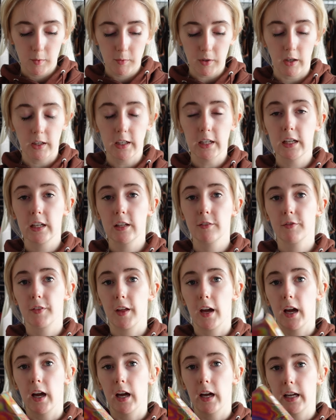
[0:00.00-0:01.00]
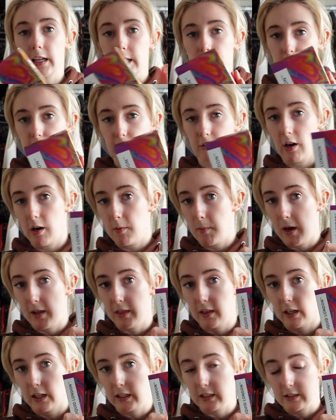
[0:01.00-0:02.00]
Yeah, I'll leave their Instagram
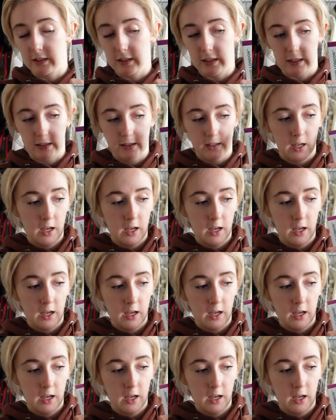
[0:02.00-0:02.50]
and the link to this